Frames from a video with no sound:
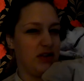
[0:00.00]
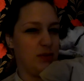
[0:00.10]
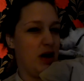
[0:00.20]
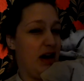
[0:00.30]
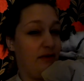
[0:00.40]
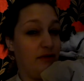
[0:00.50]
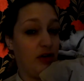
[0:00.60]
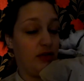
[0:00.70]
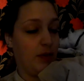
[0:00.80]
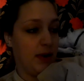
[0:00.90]
reason why I haven't
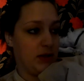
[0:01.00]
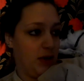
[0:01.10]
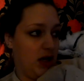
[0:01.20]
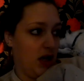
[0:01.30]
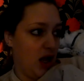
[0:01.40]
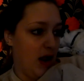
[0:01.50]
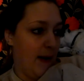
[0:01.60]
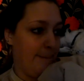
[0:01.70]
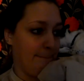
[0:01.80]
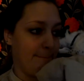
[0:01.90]
vlogged for the past week.
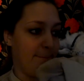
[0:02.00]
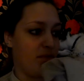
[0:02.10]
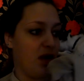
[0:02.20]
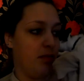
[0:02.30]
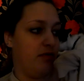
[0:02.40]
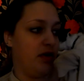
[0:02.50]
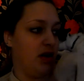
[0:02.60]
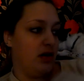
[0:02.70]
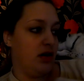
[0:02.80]
I've been feeling